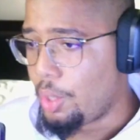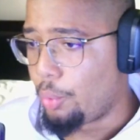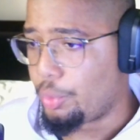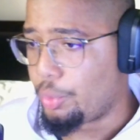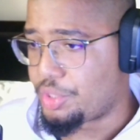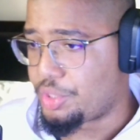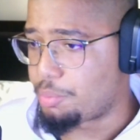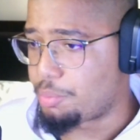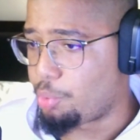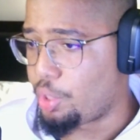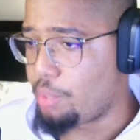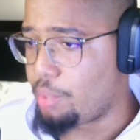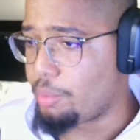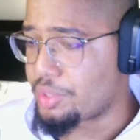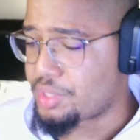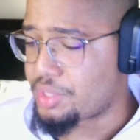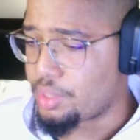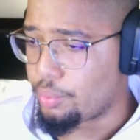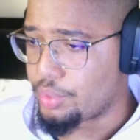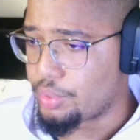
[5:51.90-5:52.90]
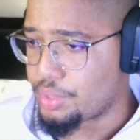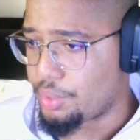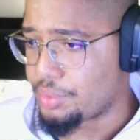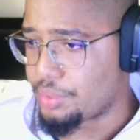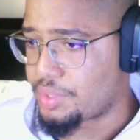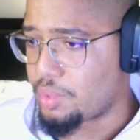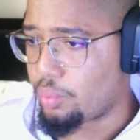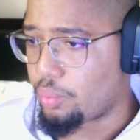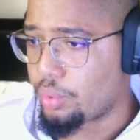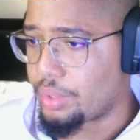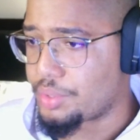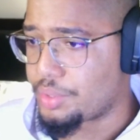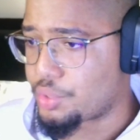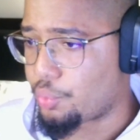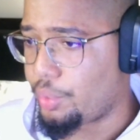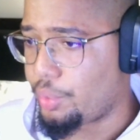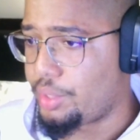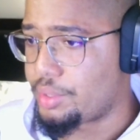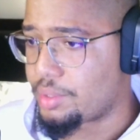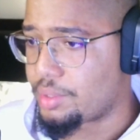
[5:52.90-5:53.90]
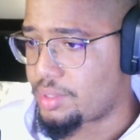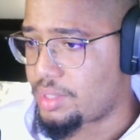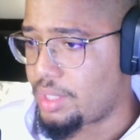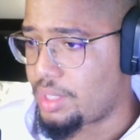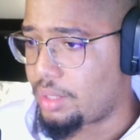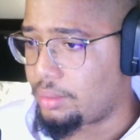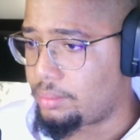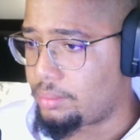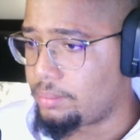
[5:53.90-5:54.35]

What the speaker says: which is pretty much the results that were on screen just now.